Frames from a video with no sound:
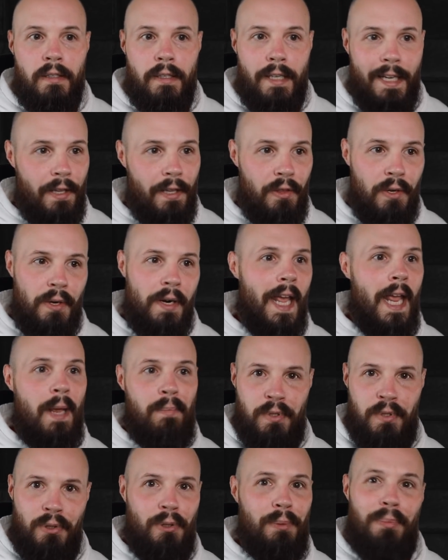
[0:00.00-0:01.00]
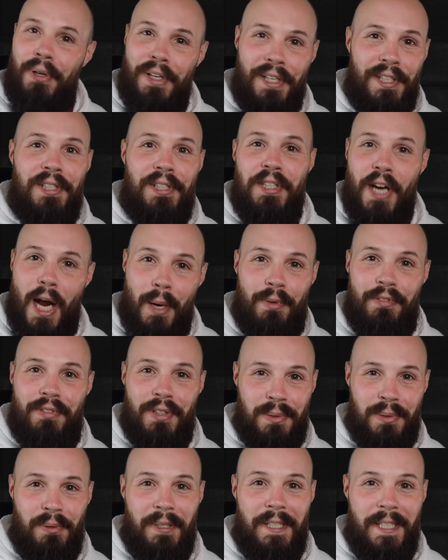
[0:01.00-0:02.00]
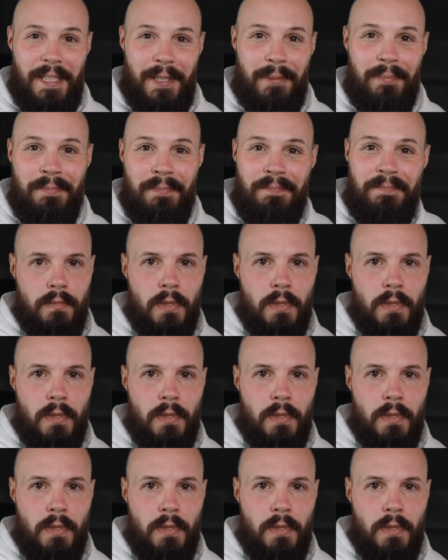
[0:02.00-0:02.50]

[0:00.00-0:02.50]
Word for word: and their names do a pretty good job of explaining them.